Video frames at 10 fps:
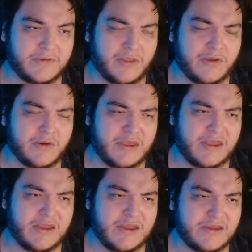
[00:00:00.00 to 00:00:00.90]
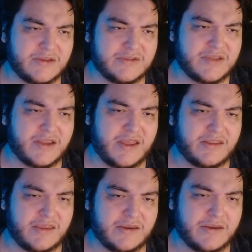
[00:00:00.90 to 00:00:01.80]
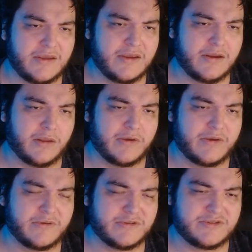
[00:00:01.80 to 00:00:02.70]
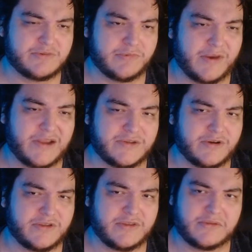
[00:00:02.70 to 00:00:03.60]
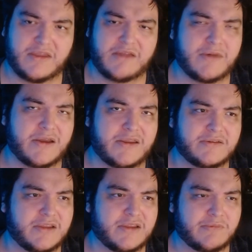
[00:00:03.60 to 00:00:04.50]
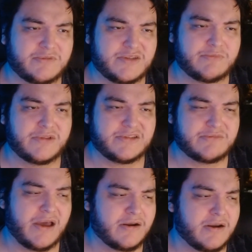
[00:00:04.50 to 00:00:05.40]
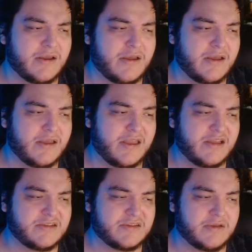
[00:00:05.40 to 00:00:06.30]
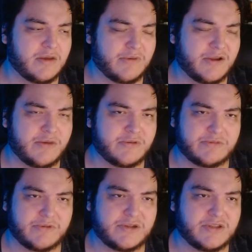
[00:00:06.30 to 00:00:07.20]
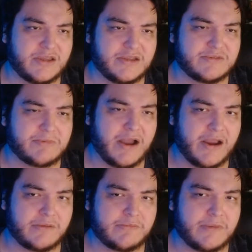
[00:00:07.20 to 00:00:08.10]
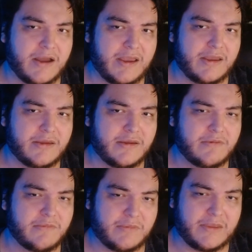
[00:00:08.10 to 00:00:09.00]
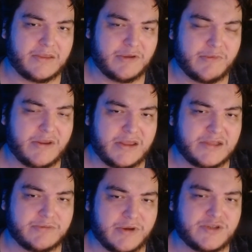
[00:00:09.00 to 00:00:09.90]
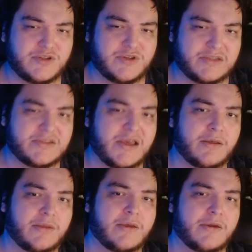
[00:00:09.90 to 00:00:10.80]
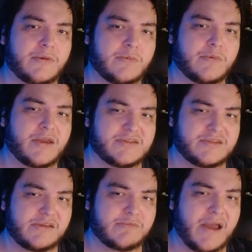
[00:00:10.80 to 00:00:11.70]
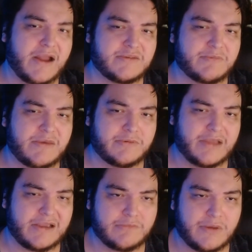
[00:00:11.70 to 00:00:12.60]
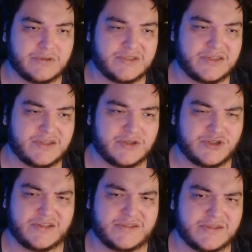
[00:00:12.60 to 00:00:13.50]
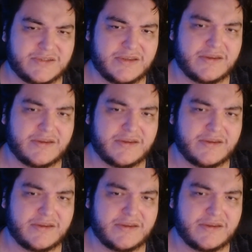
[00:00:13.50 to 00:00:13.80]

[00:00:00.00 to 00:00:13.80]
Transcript: he is an alien, although he was raised on Earth, think about it in a simplest matter. He was originally inspired by, there are many inspirations you can tell where he's linked back to people like Moses and Jesus, and